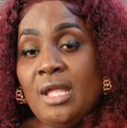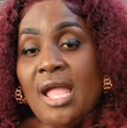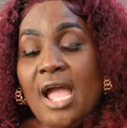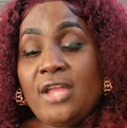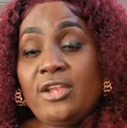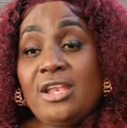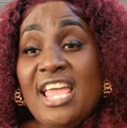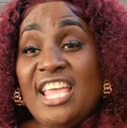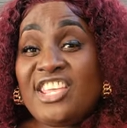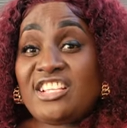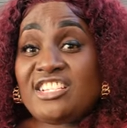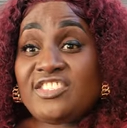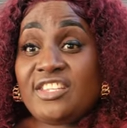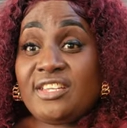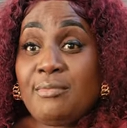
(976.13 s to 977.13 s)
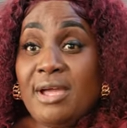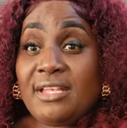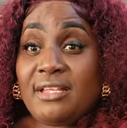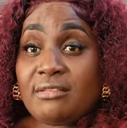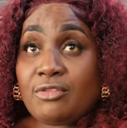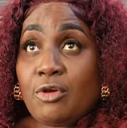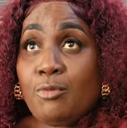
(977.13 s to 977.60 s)
And like you see the
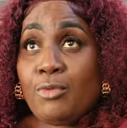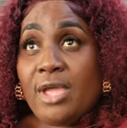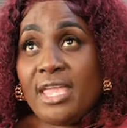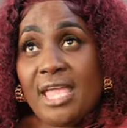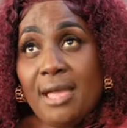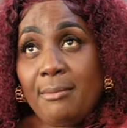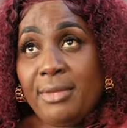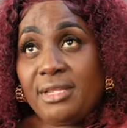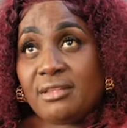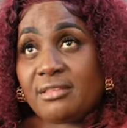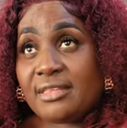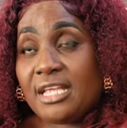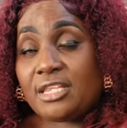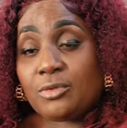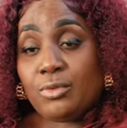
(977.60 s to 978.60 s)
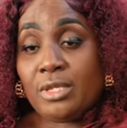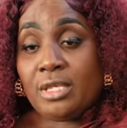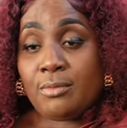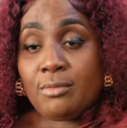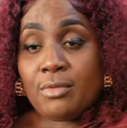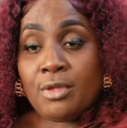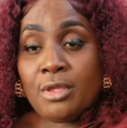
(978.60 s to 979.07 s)
man somewhere here minister to
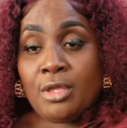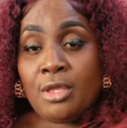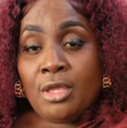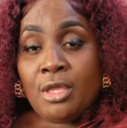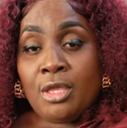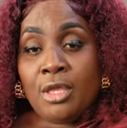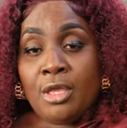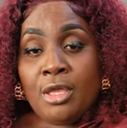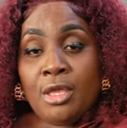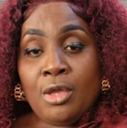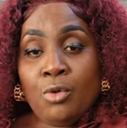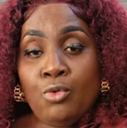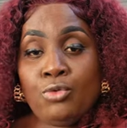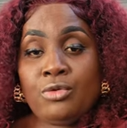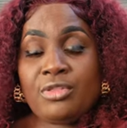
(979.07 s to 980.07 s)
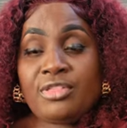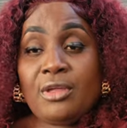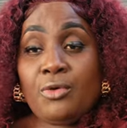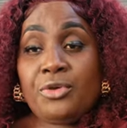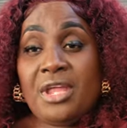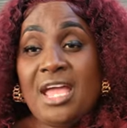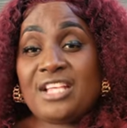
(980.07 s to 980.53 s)
him. When you say
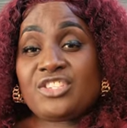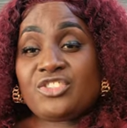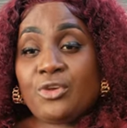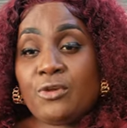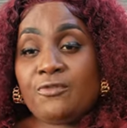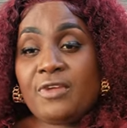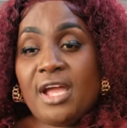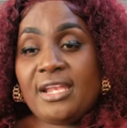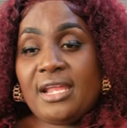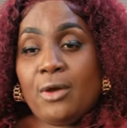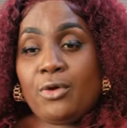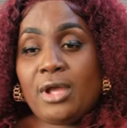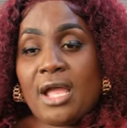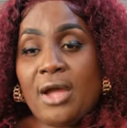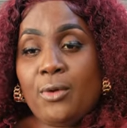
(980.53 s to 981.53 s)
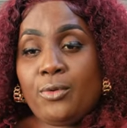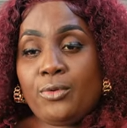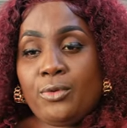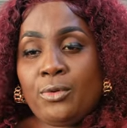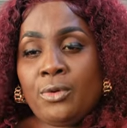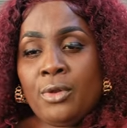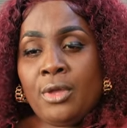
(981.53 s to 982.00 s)
when I serve God, I don't, I don't
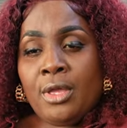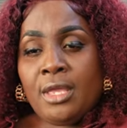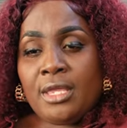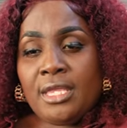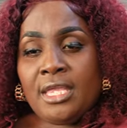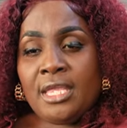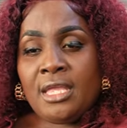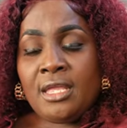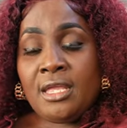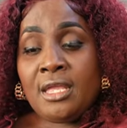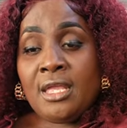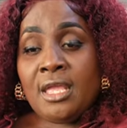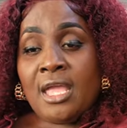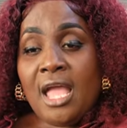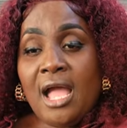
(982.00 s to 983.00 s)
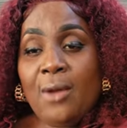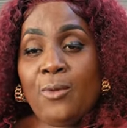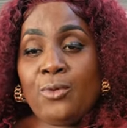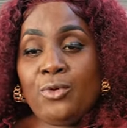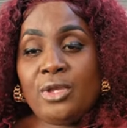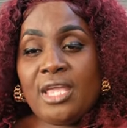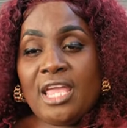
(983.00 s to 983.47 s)
know. Eh? I
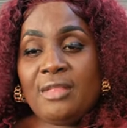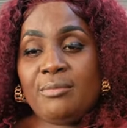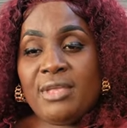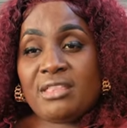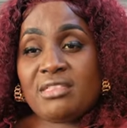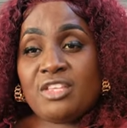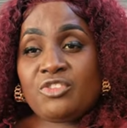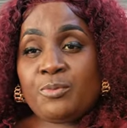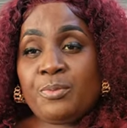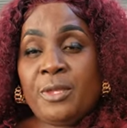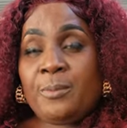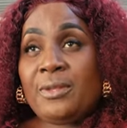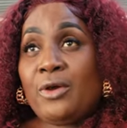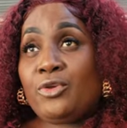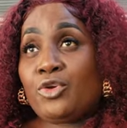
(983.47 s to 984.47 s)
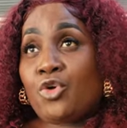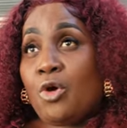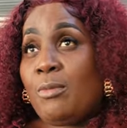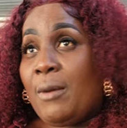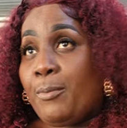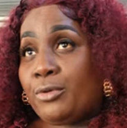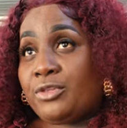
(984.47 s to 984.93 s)
want to get message to people. I want to
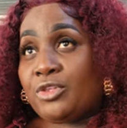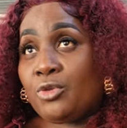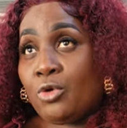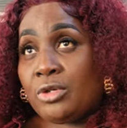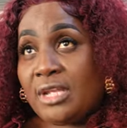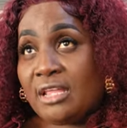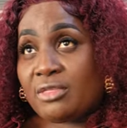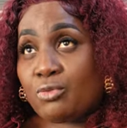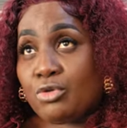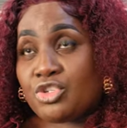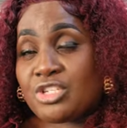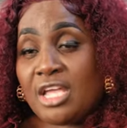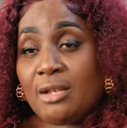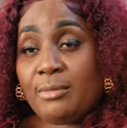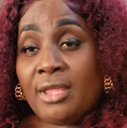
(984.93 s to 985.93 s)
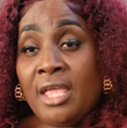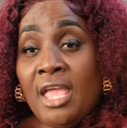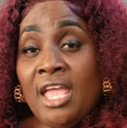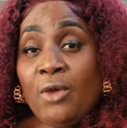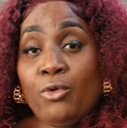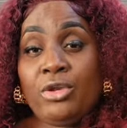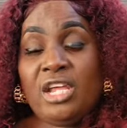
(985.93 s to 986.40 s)
come and put it out on social media.
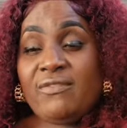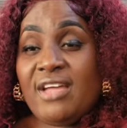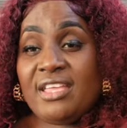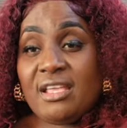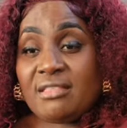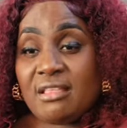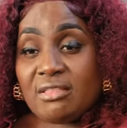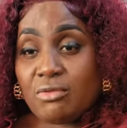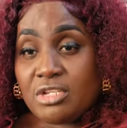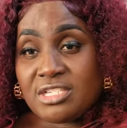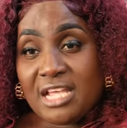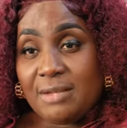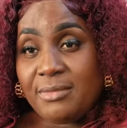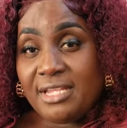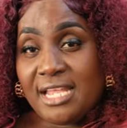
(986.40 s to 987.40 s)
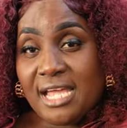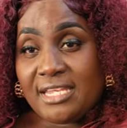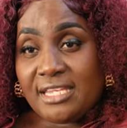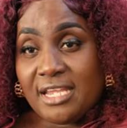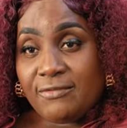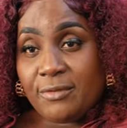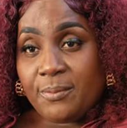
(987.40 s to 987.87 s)
Whenever you say social media, the
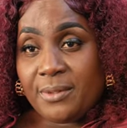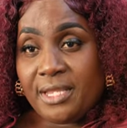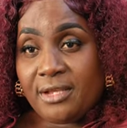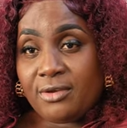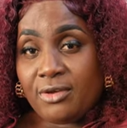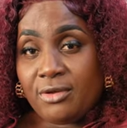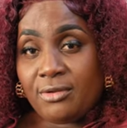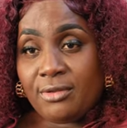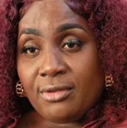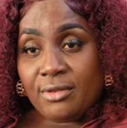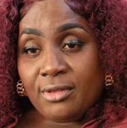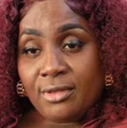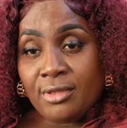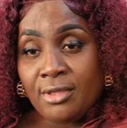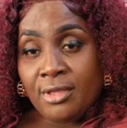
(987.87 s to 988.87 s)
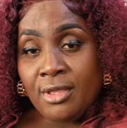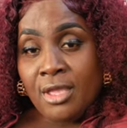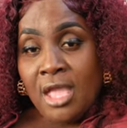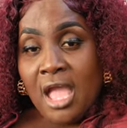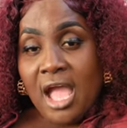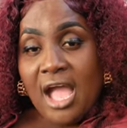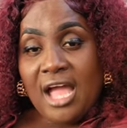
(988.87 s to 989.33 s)
devil playground.
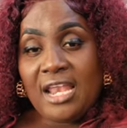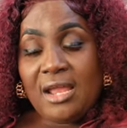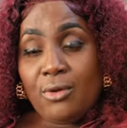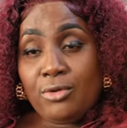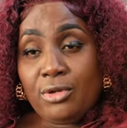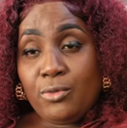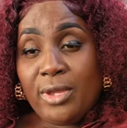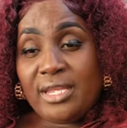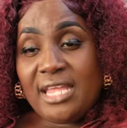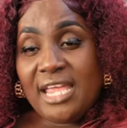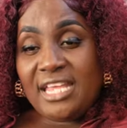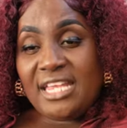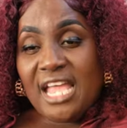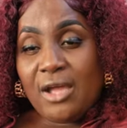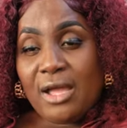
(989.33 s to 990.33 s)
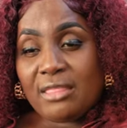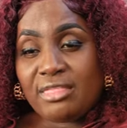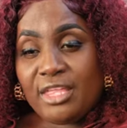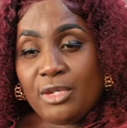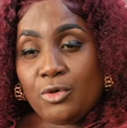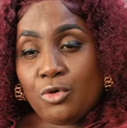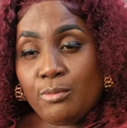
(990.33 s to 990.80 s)
All I want to there in here, I
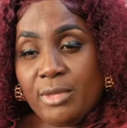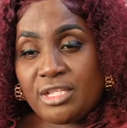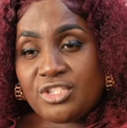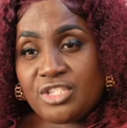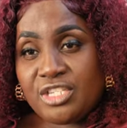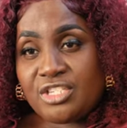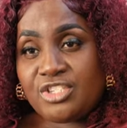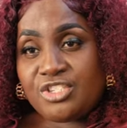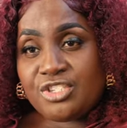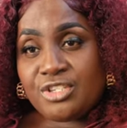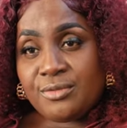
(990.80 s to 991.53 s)
send out message.